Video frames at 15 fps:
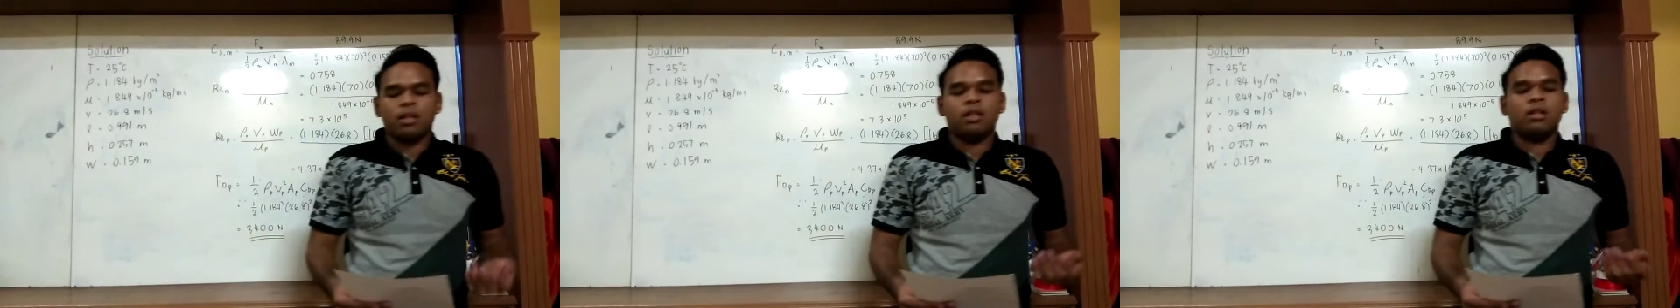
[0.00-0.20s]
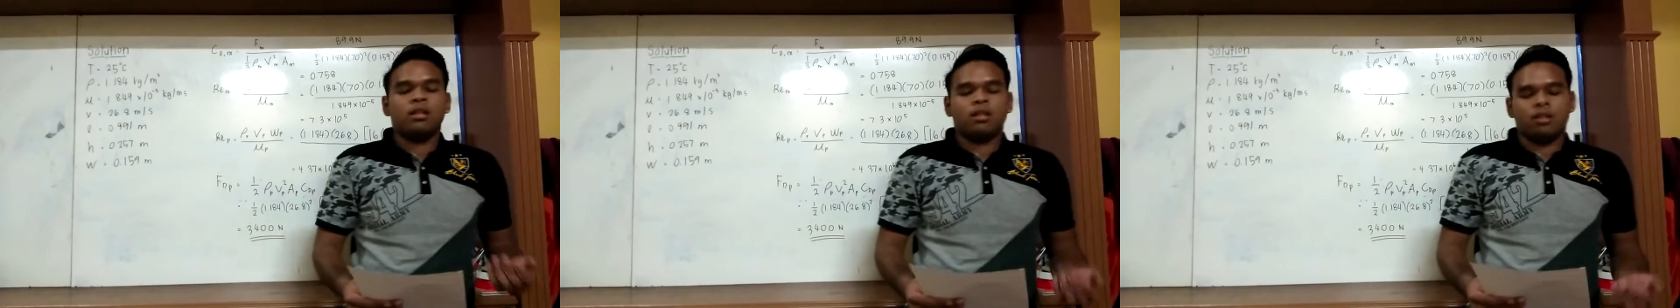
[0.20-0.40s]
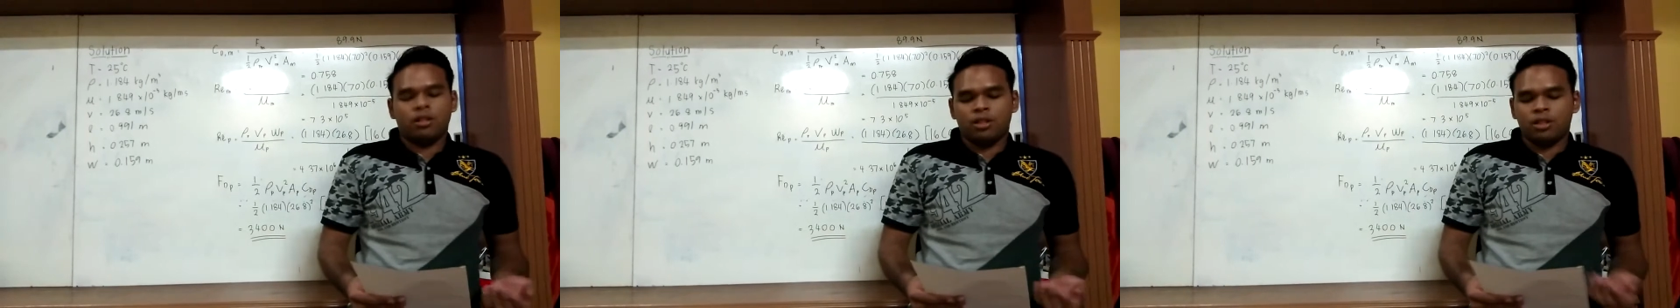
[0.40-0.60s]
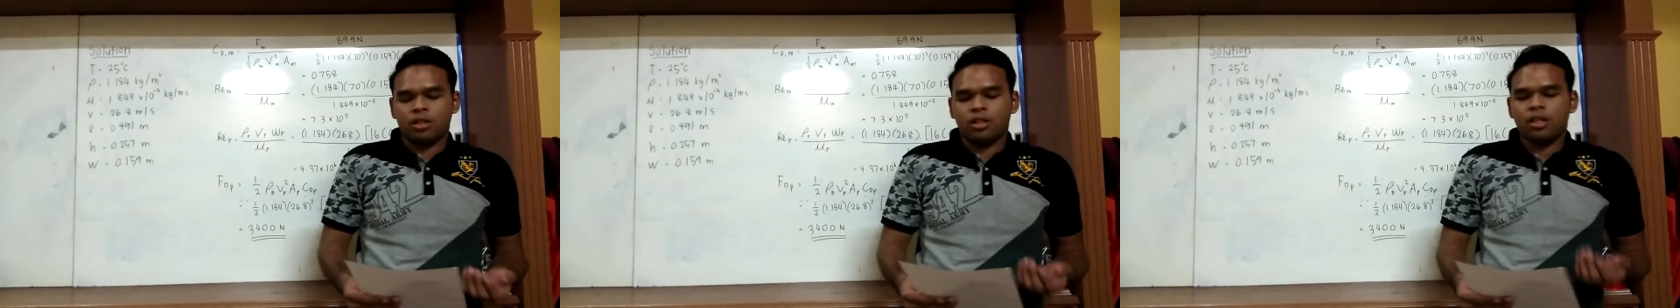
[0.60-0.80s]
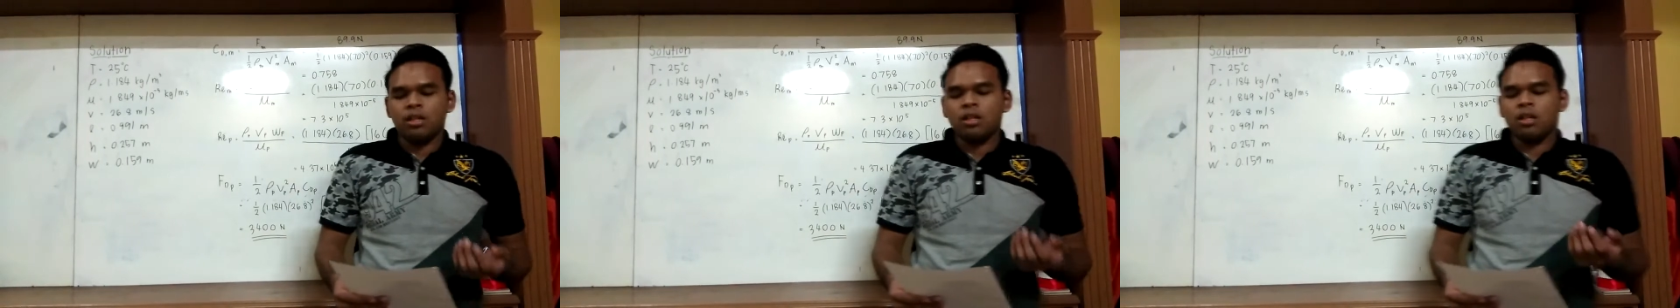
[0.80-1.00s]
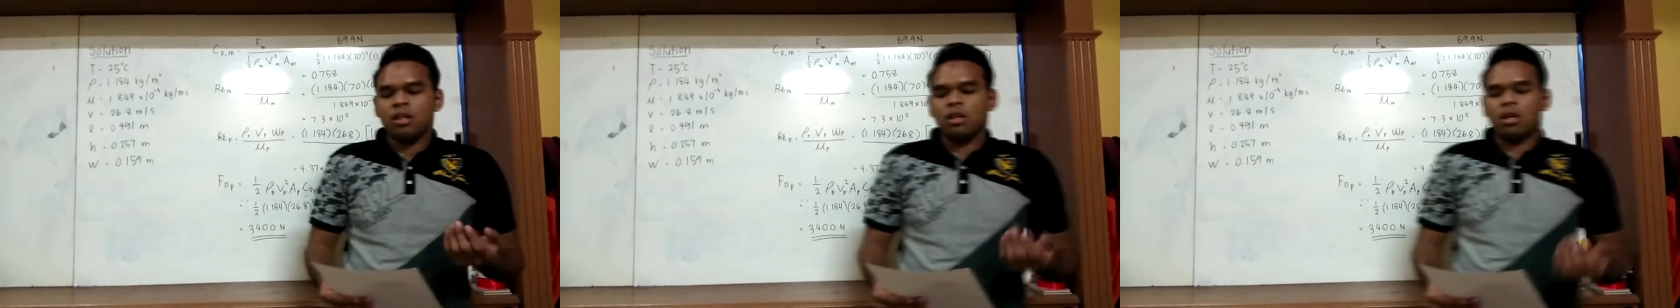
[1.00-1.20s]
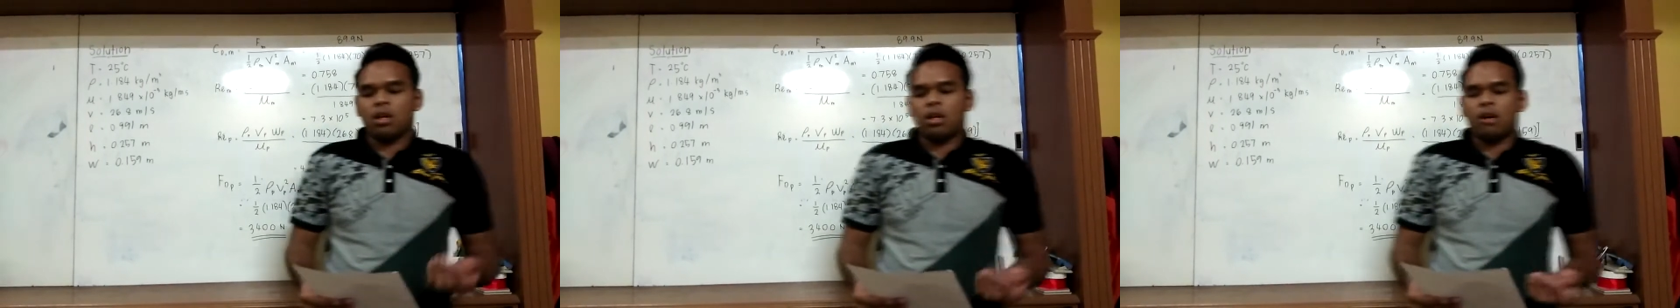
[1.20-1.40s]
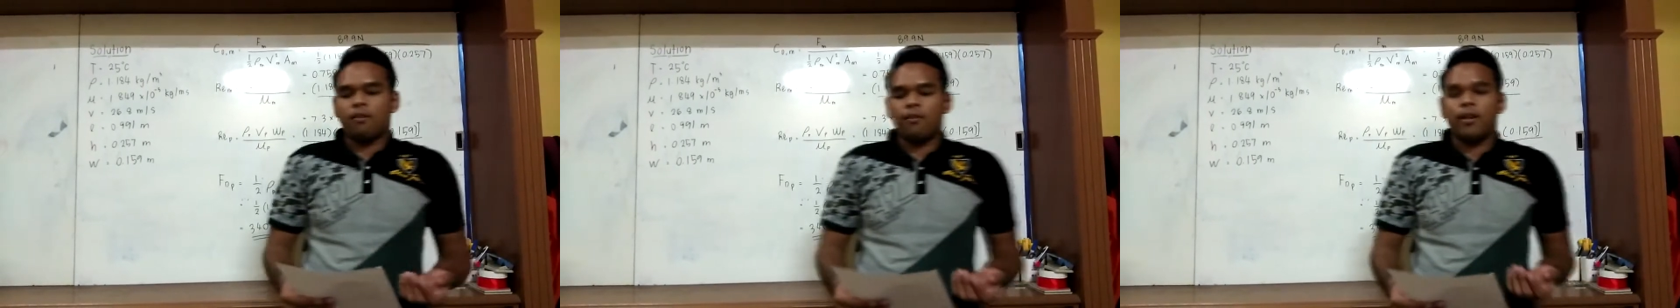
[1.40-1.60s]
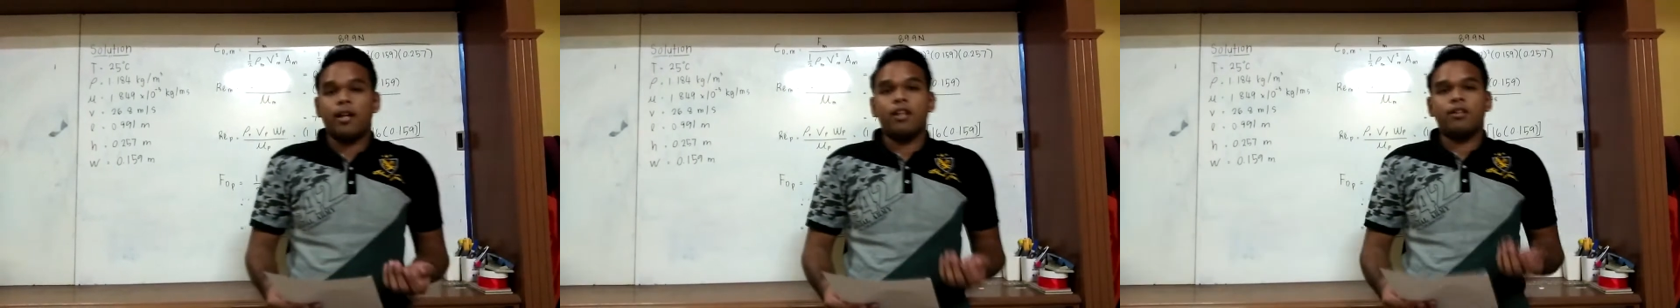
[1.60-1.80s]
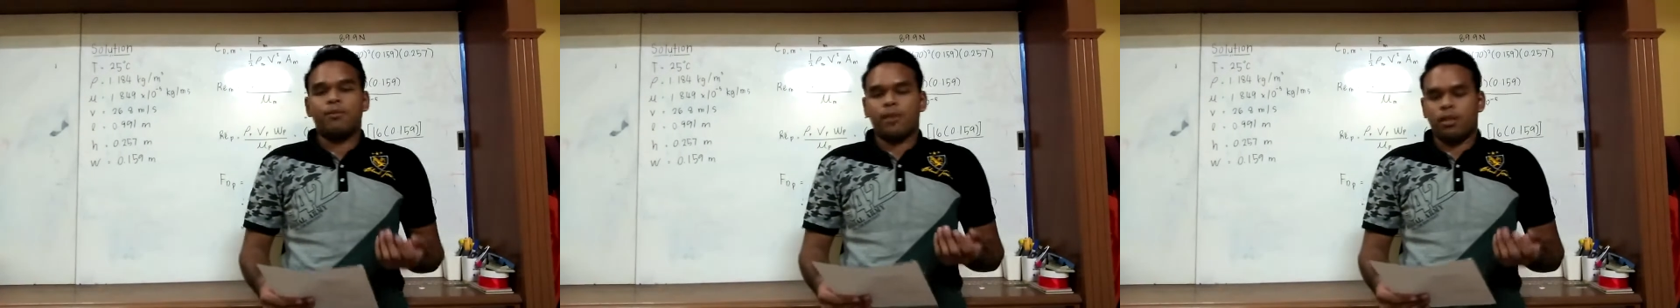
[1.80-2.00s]
in the decision of
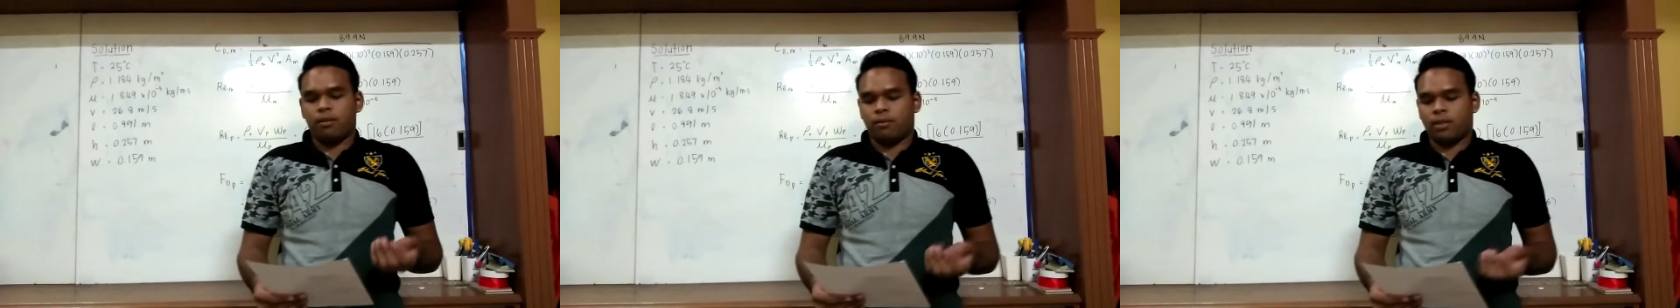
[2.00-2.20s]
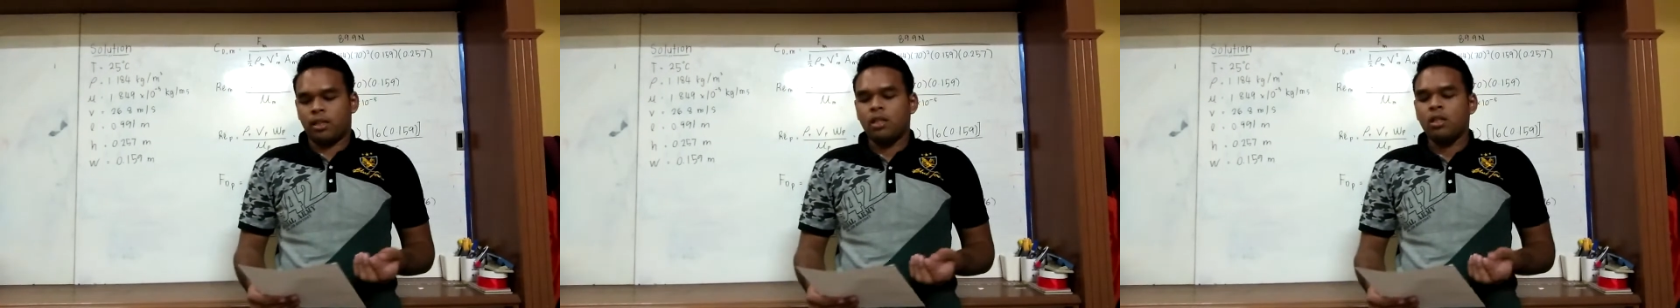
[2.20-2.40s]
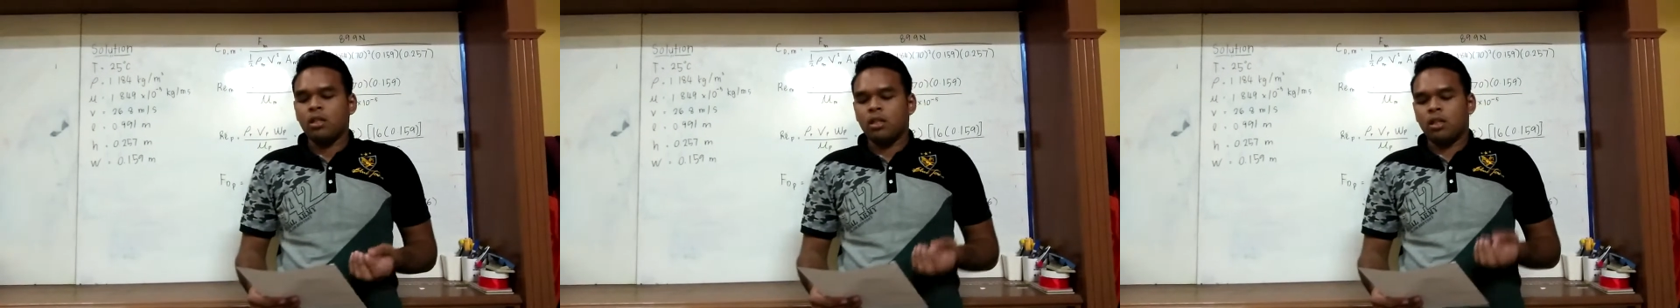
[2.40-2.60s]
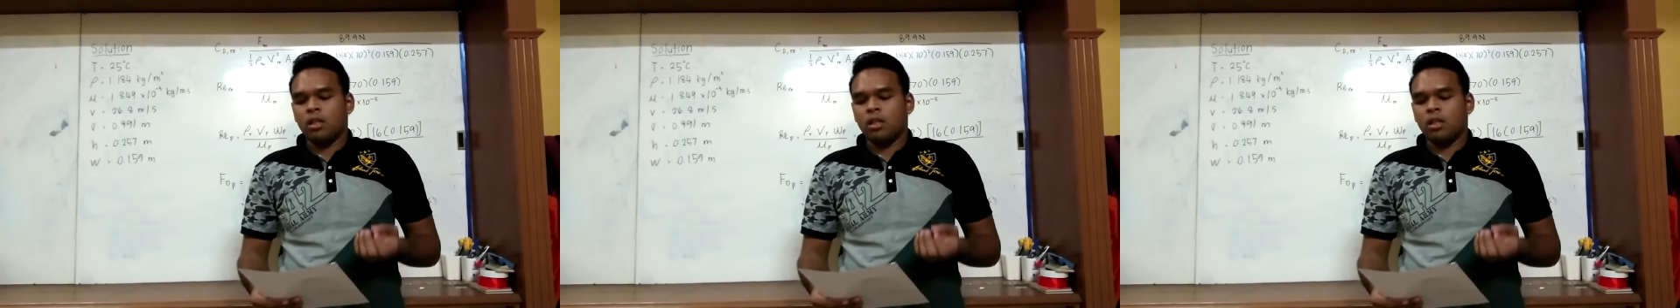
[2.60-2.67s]
experiment